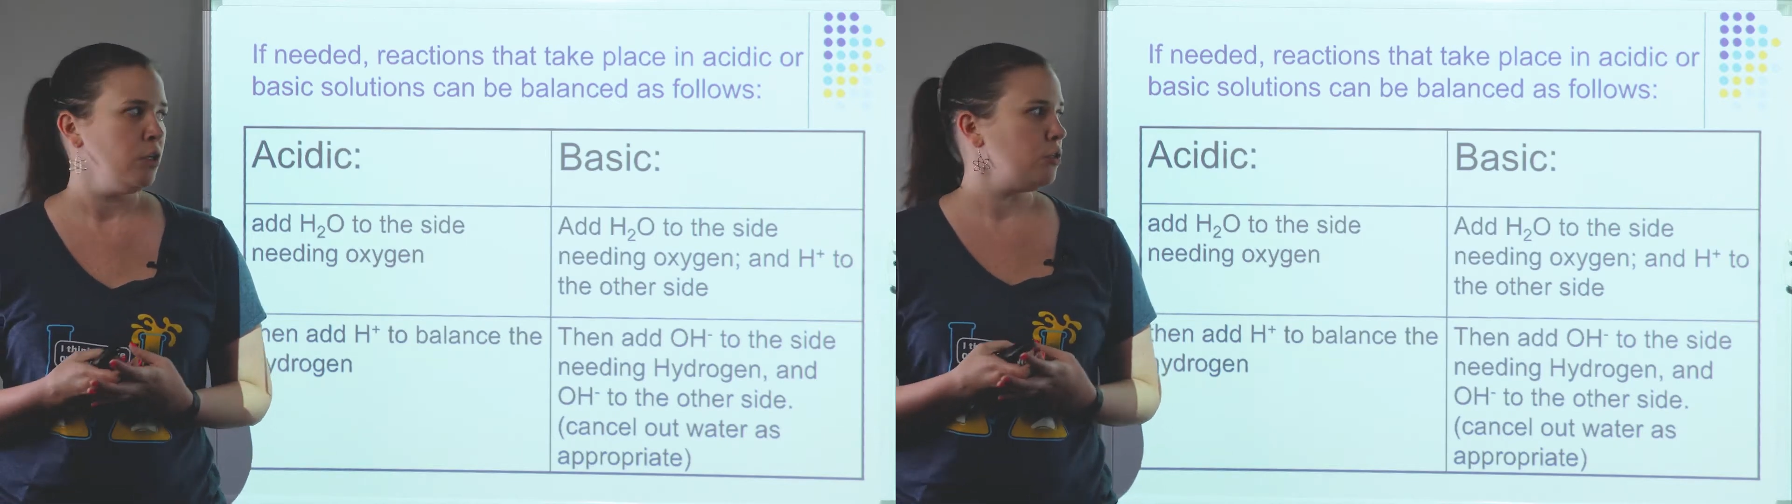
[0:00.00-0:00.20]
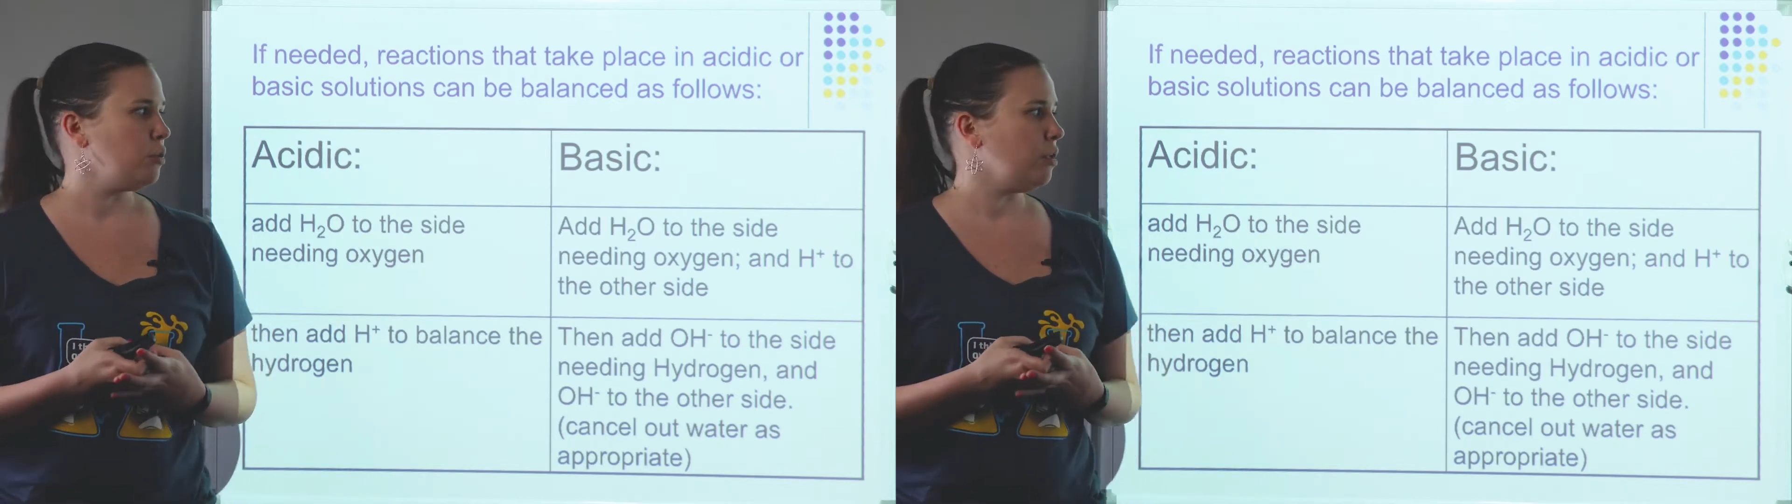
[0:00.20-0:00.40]

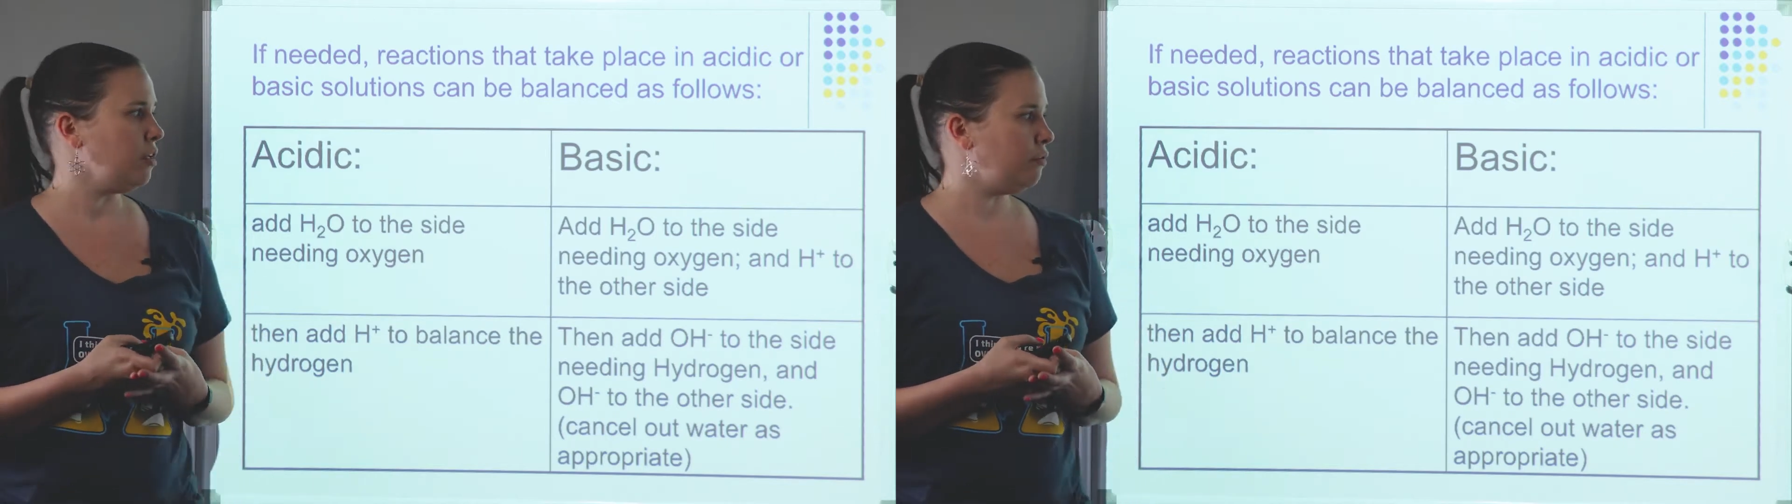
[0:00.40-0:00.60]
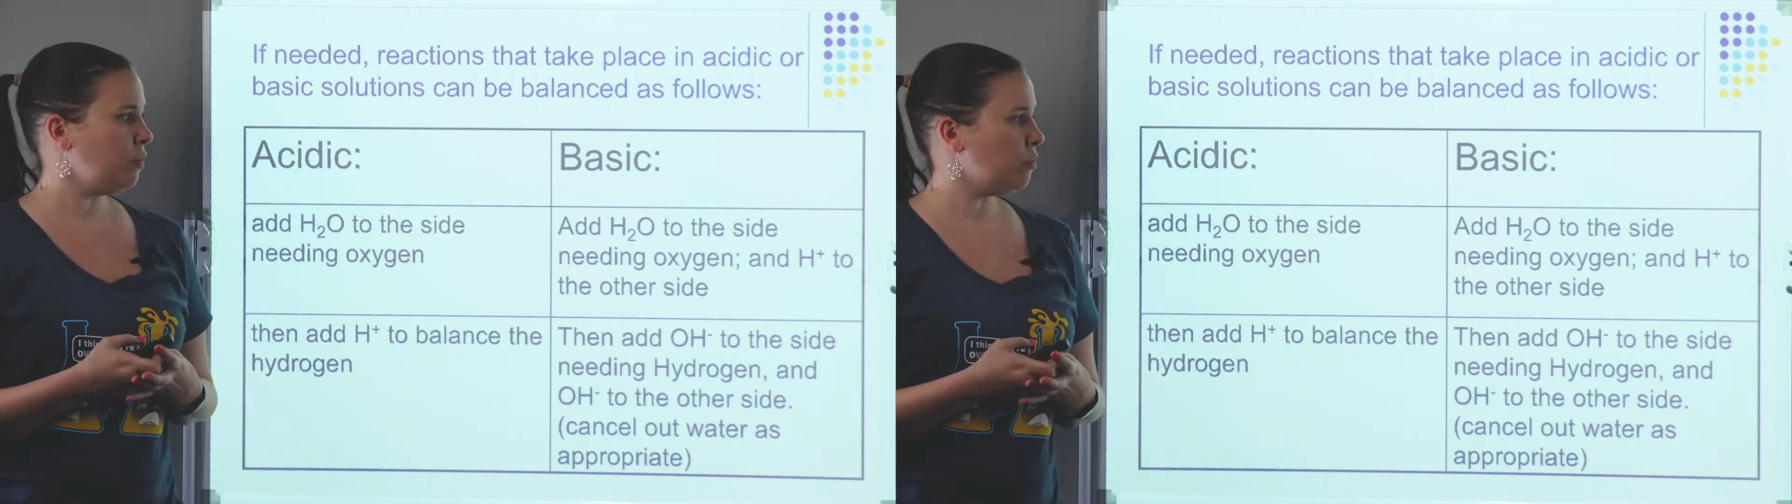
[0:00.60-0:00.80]
So
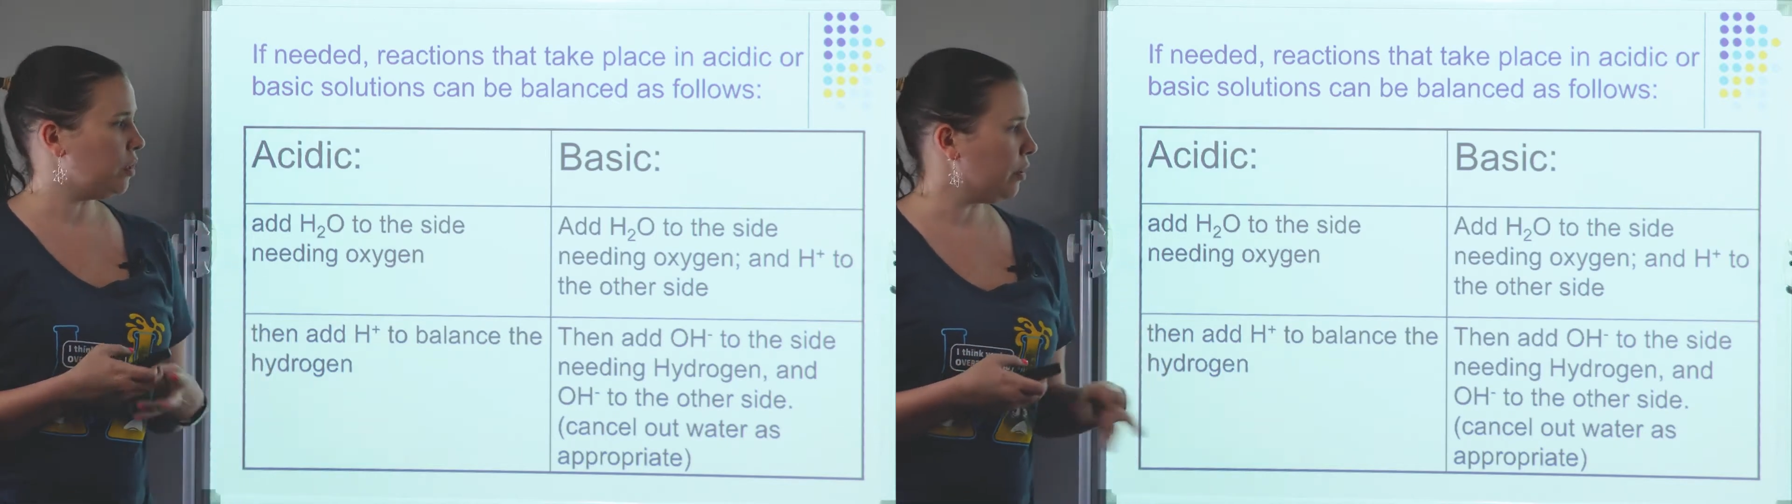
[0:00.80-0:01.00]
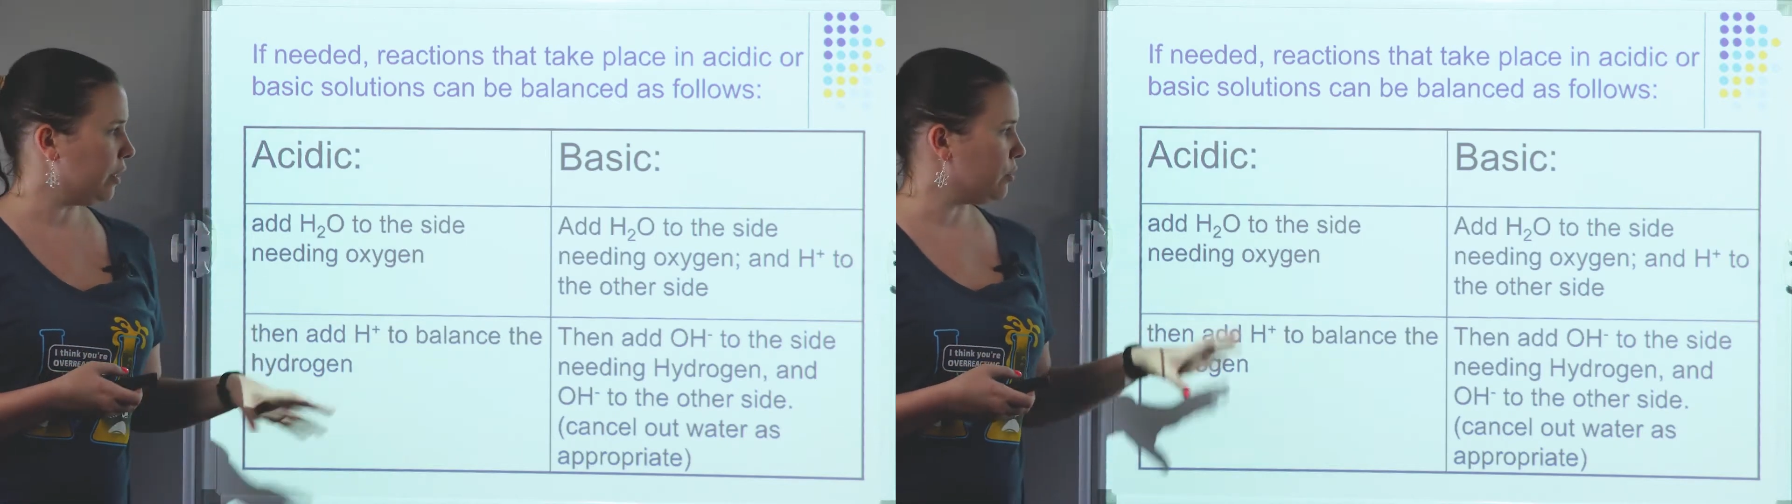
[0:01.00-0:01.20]
if we
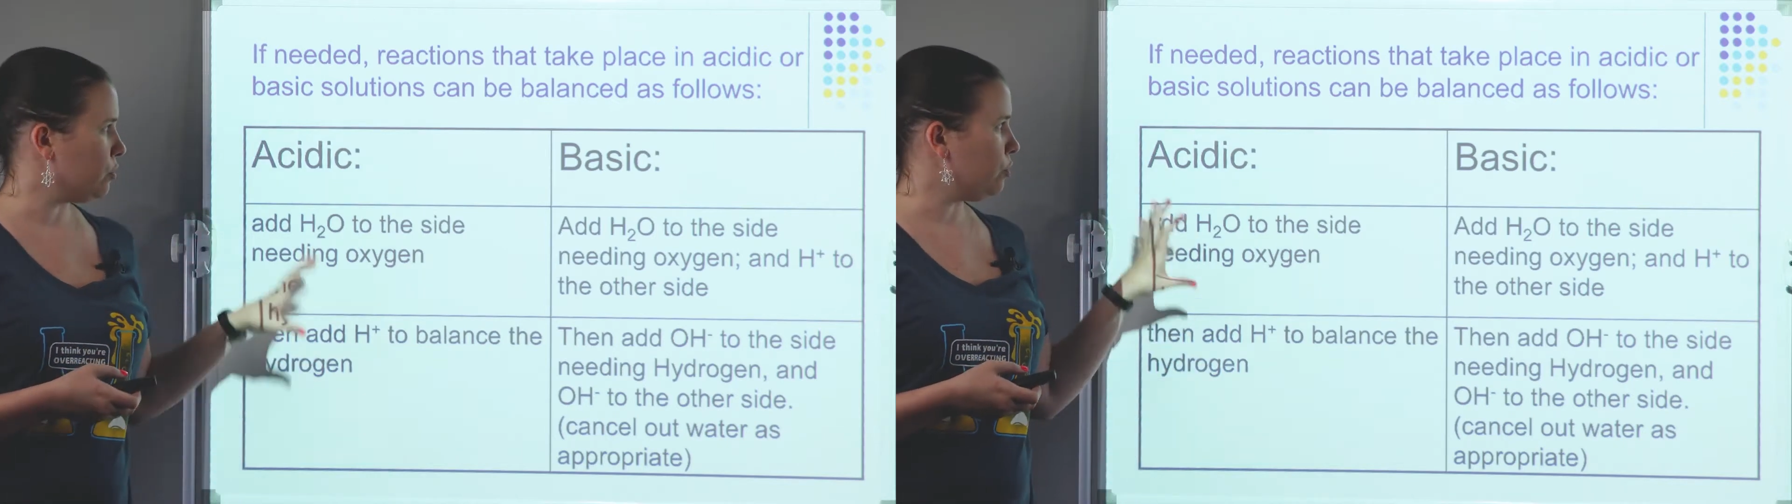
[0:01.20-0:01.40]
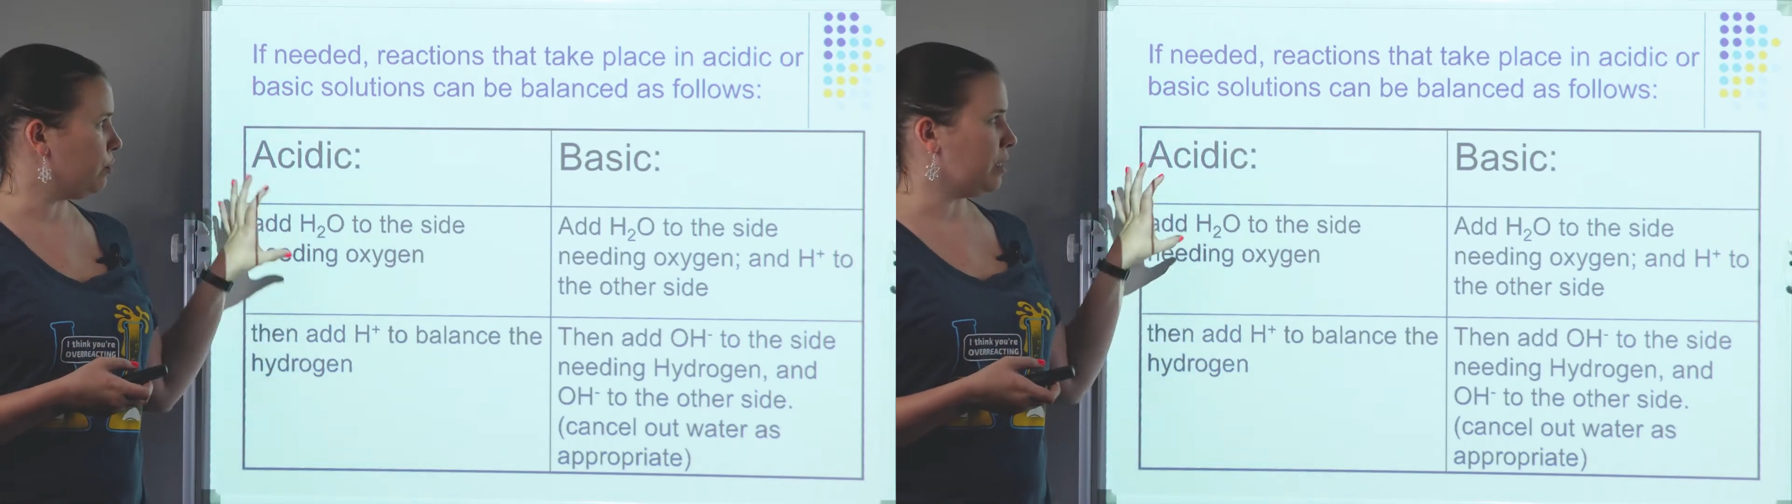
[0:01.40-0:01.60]
want our
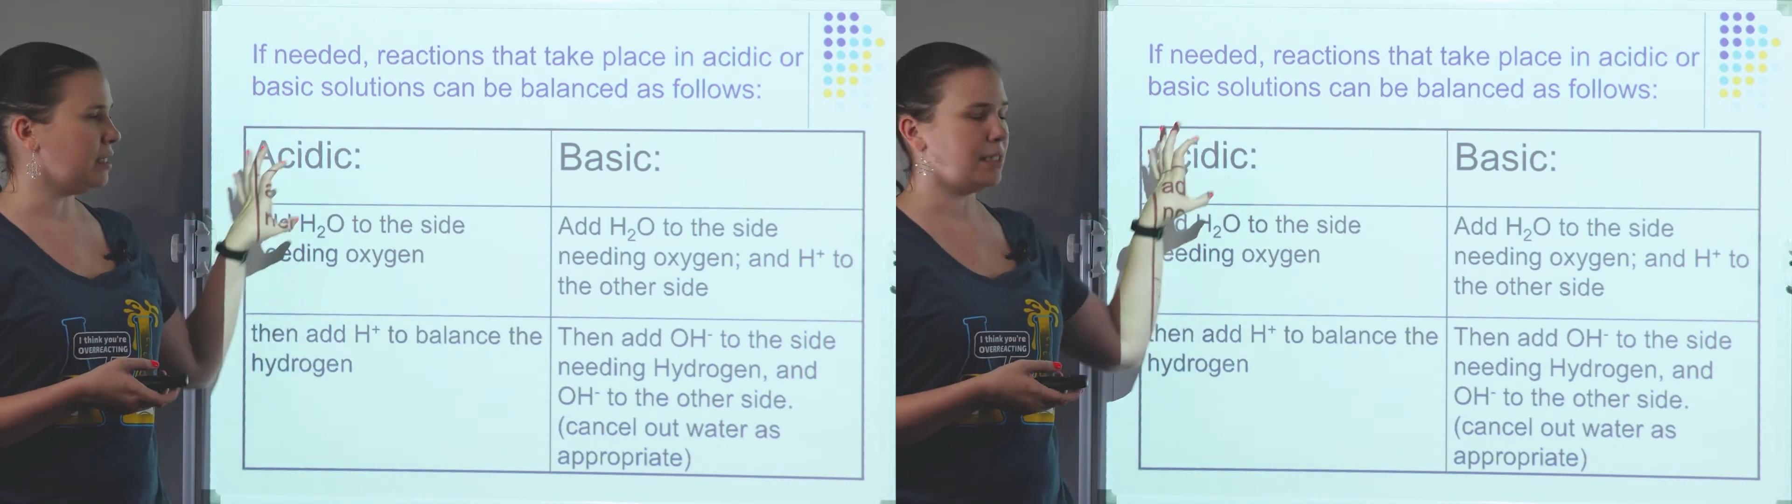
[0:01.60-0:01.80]
answer to be